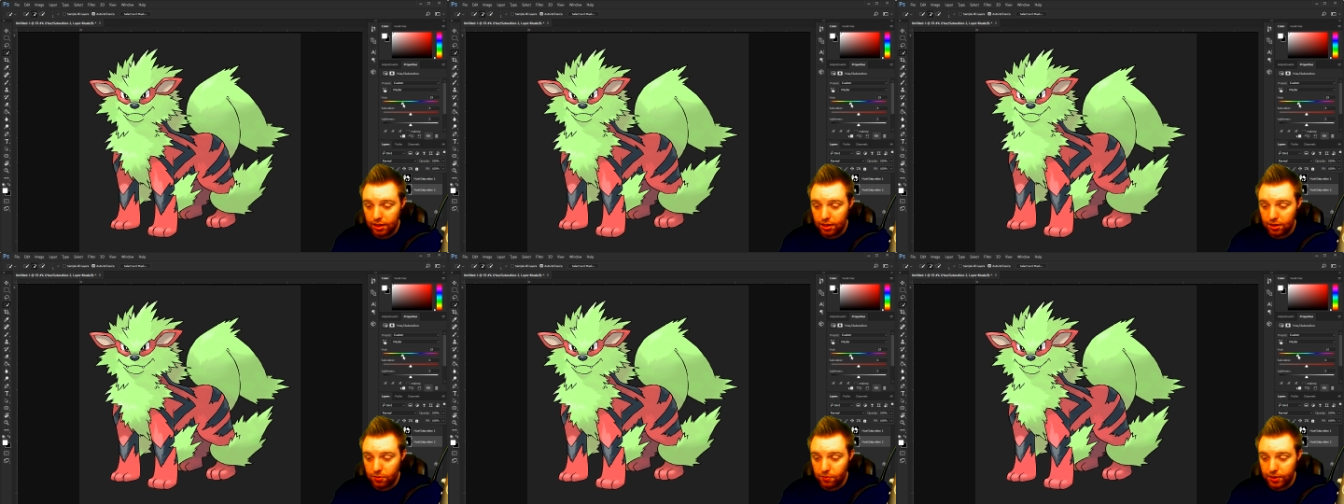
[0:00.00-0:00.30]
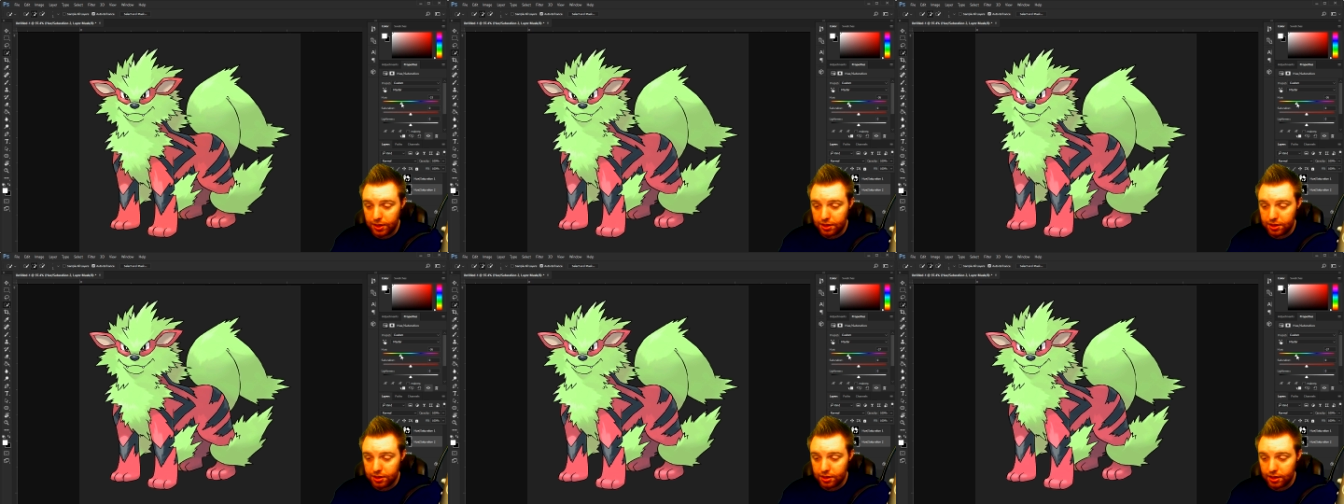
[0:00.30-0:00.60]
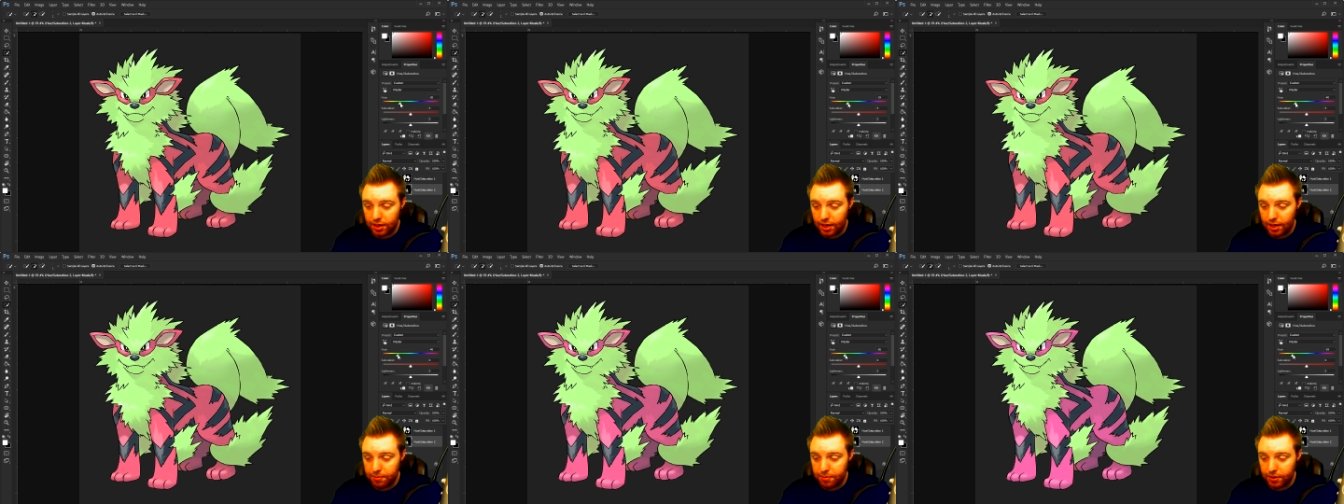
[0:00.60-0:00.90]
which
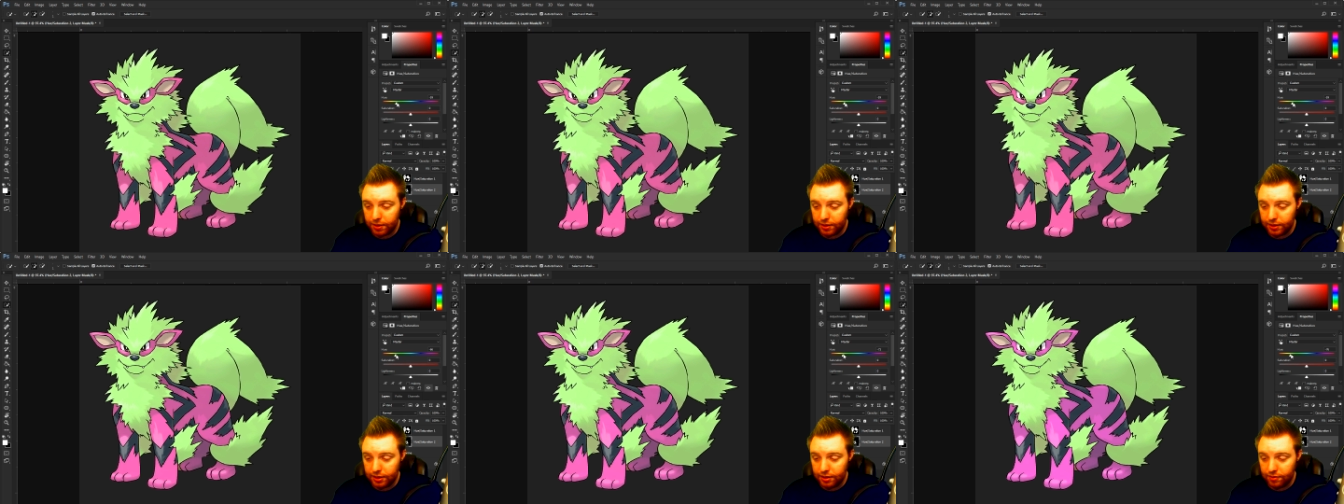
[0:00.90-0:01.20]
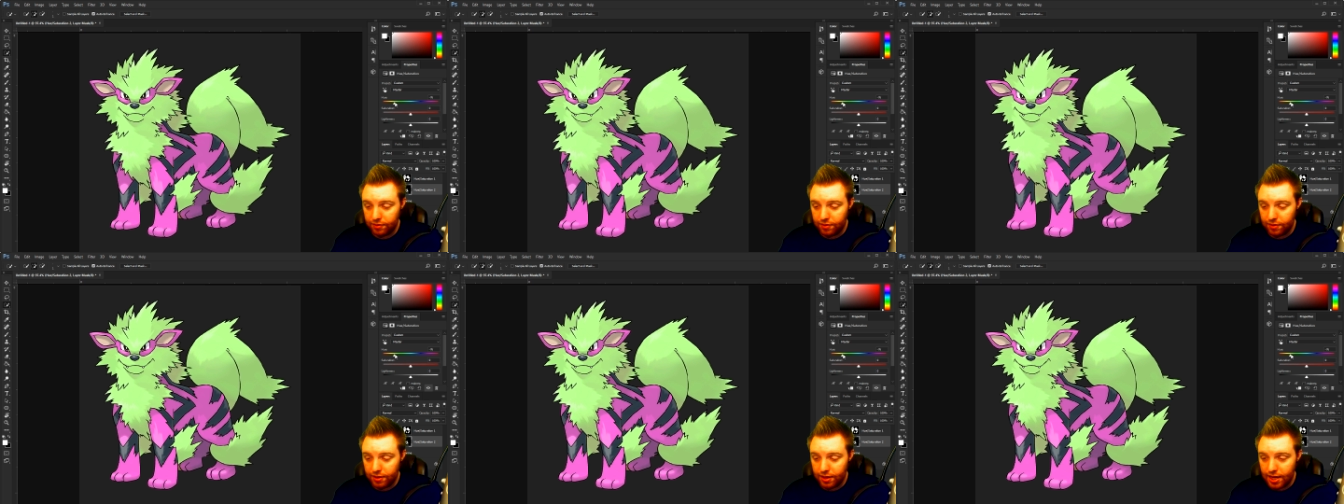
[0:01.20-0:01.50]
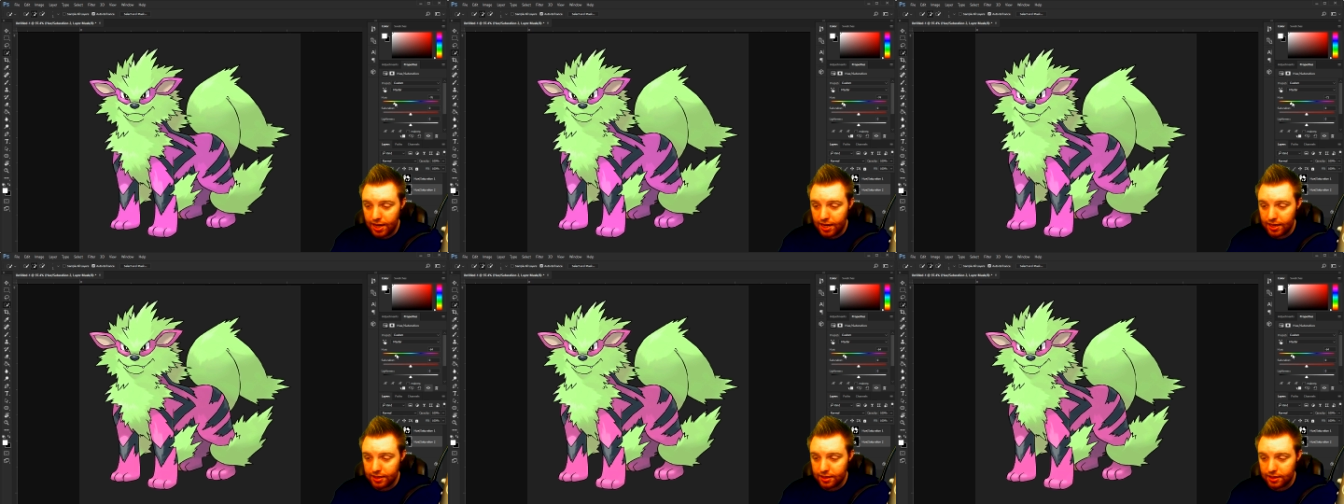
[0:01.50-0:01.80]
I believe
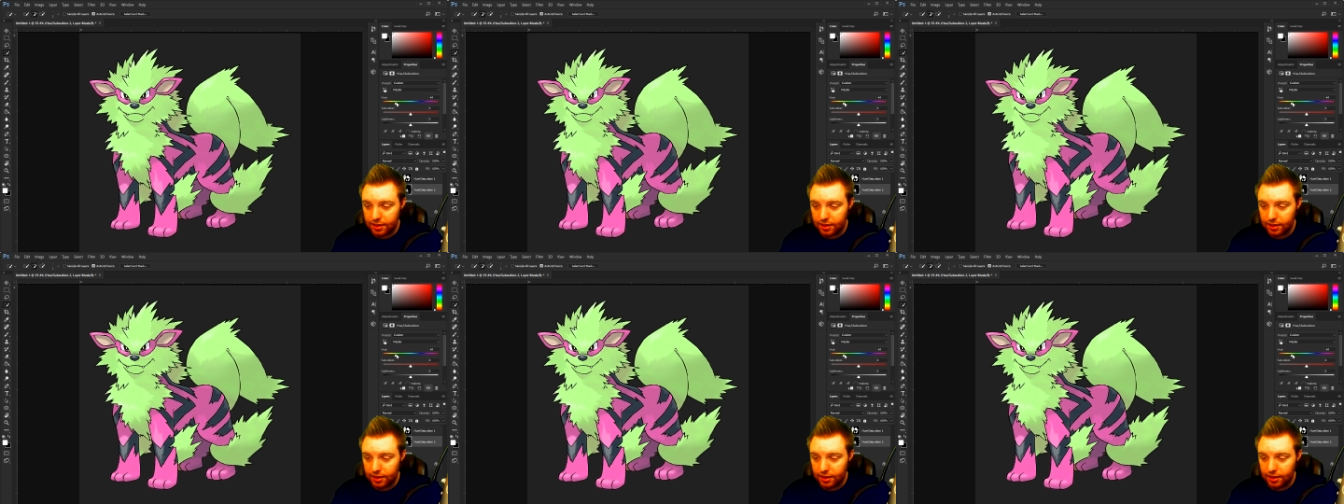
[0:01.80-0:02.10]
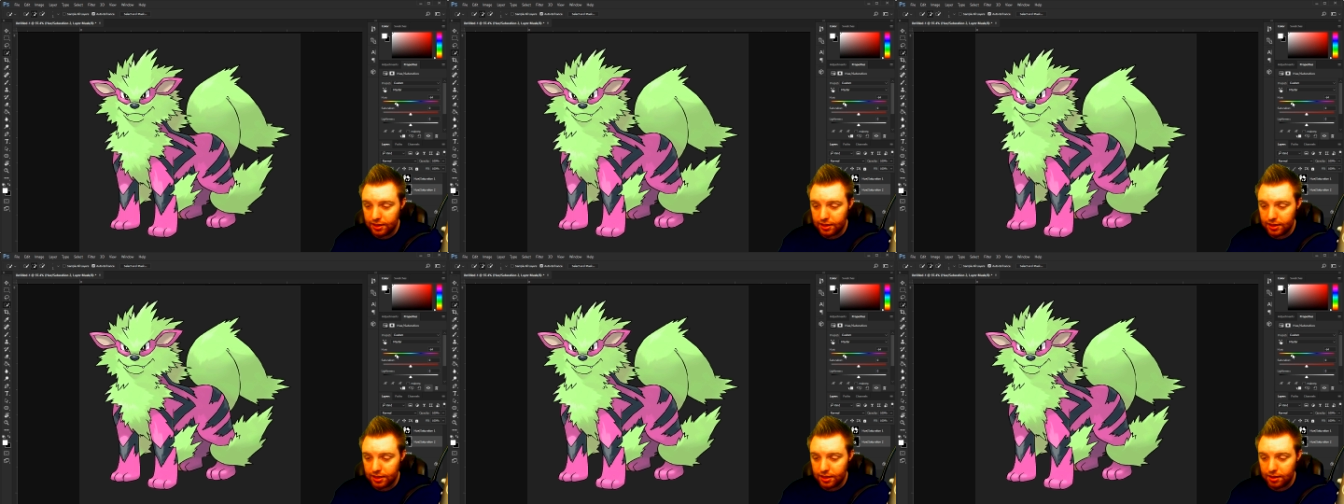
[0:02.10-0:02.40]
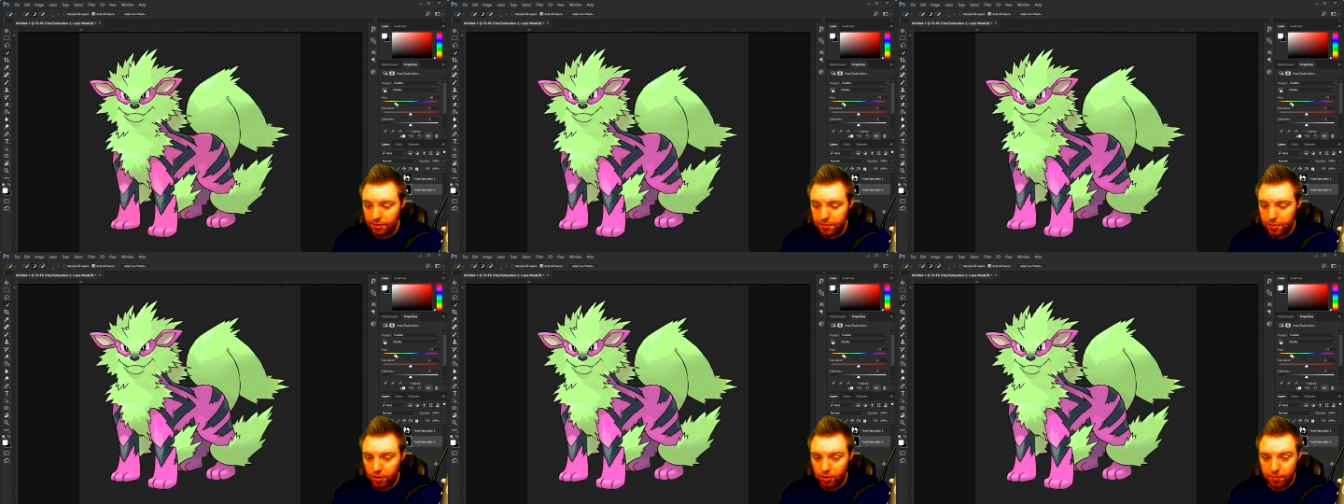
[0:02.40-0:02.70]
that's
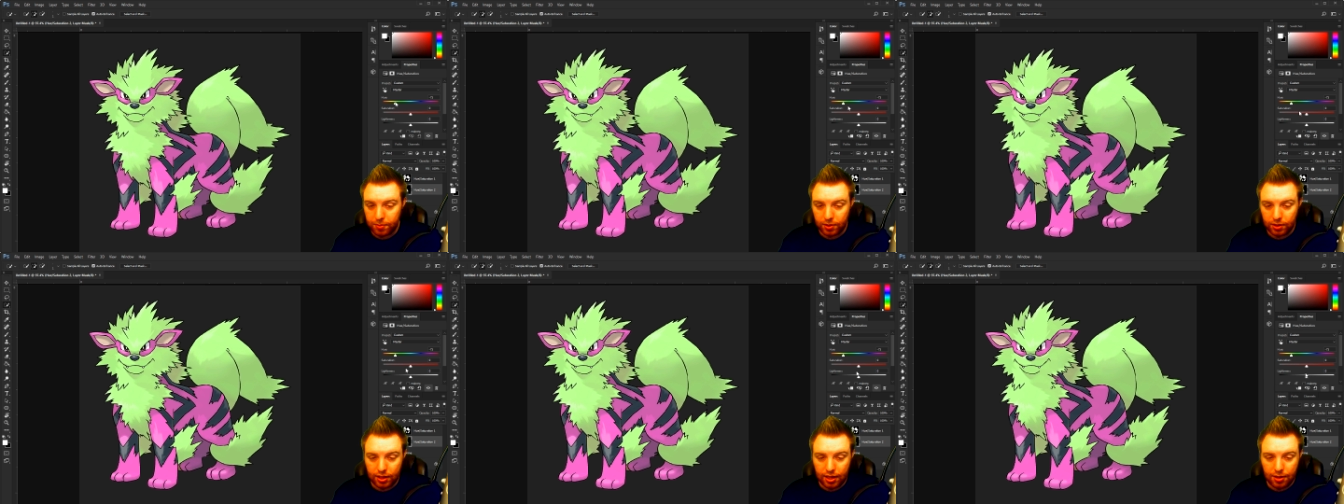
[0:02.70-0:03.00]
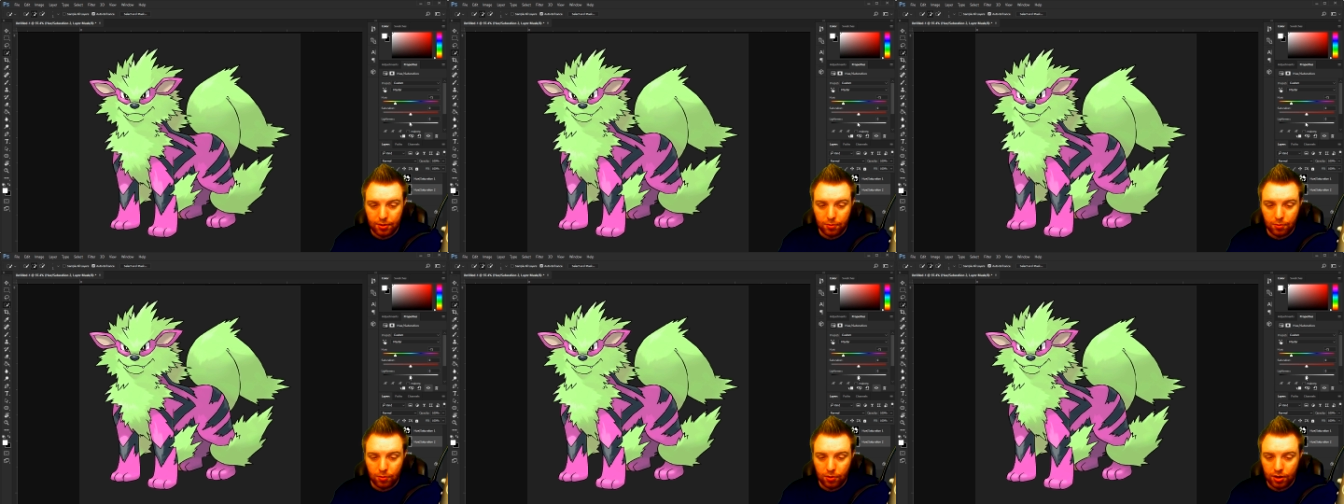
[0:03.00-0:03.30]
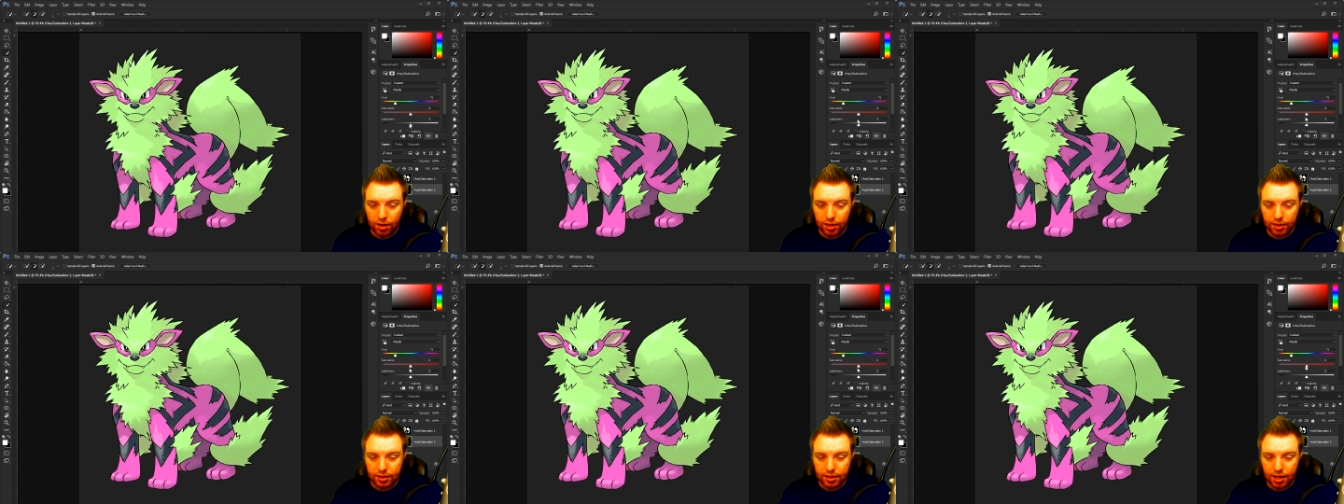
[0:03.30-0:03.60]
the purple I want.